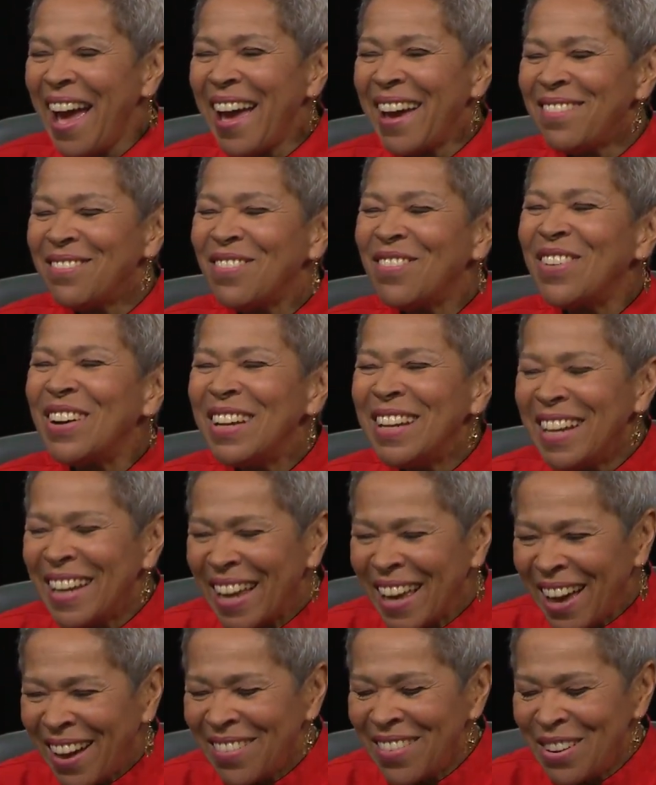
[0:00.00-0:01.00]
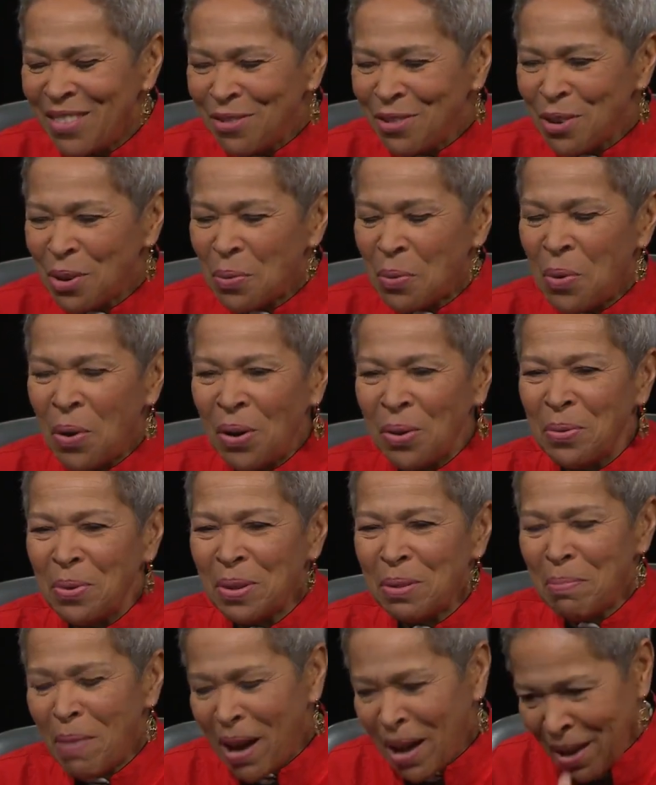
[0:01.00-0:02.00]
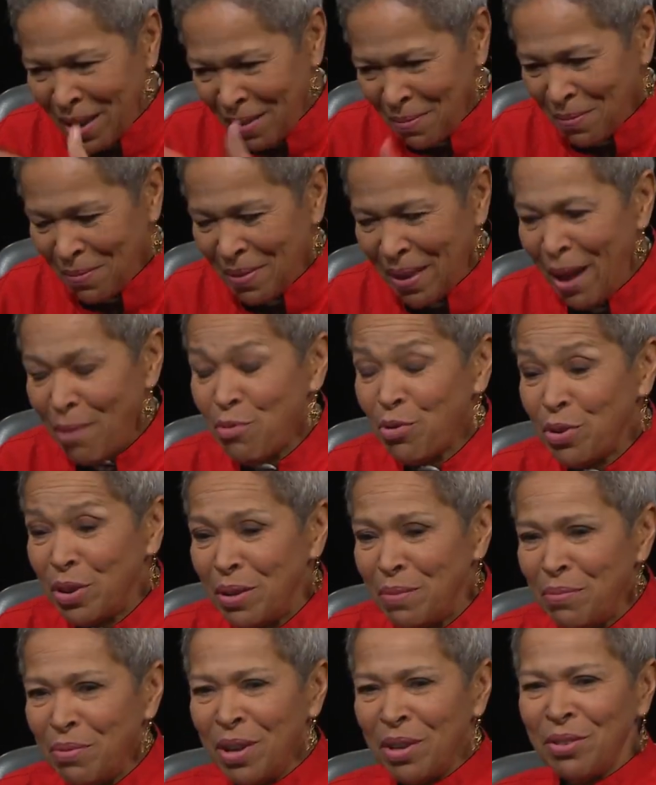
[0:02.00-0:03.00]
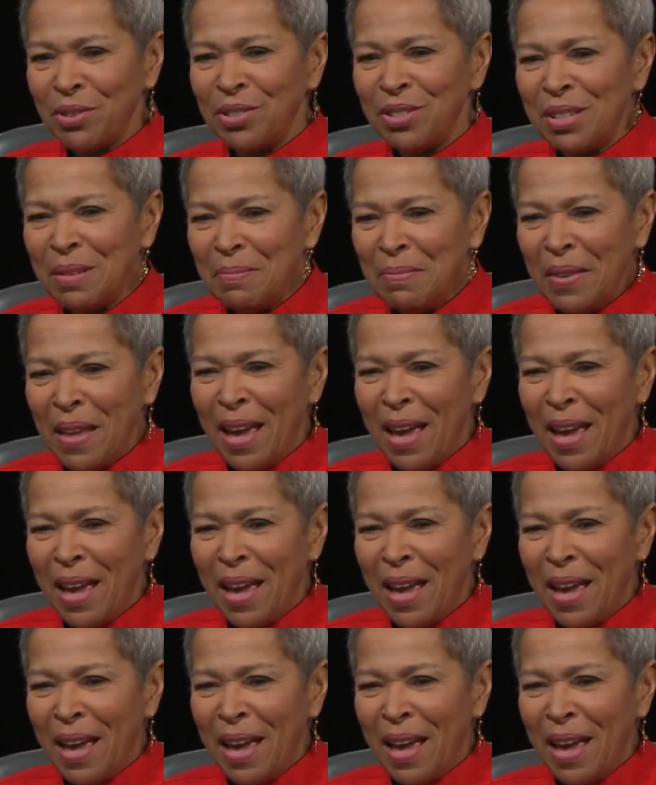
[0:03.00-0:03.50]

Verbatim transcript: And one day I went for a walk with my Cameroonian brothers,